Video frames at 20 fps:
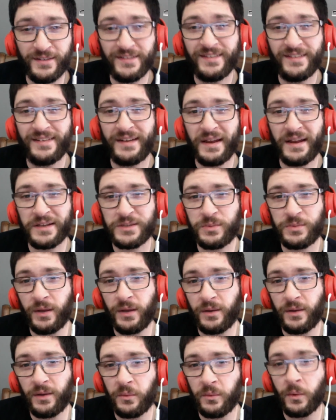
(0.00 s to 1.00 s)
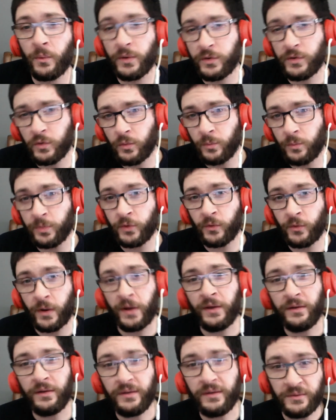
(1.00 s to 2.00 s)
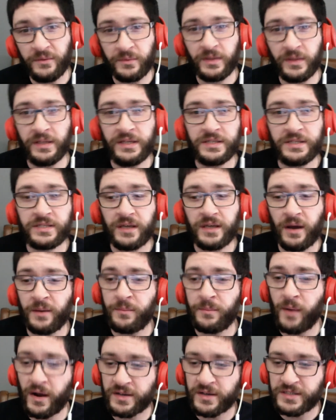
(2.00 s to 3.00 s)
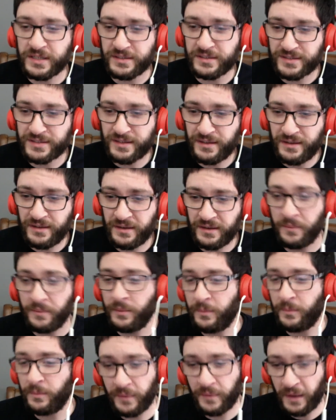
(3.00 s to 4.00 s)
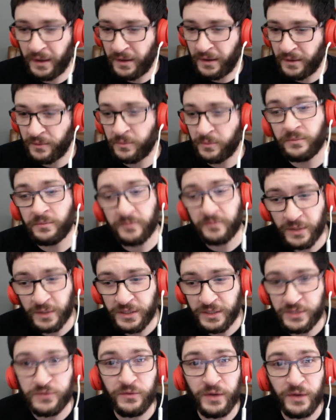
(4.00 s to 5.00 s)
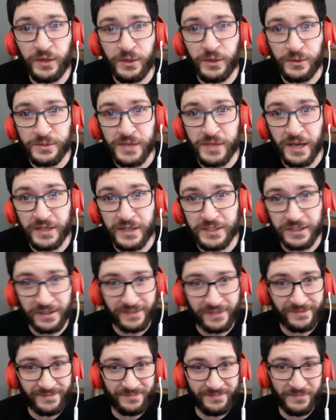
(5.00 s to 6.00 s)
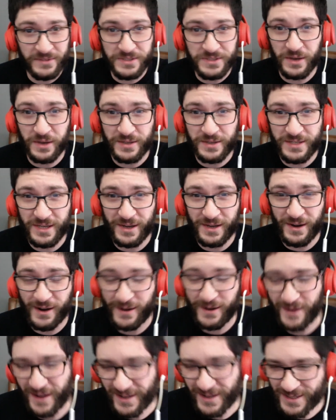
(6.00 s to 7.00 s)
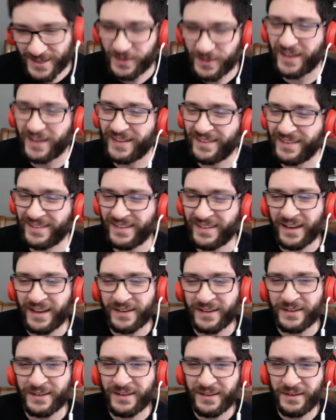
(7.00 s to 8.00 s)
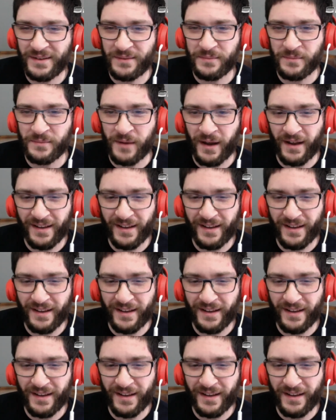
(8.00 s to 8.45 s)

next week when we do Blu-ray release unboxings, release videos actually. So I'll see you here next week. Later. Bye.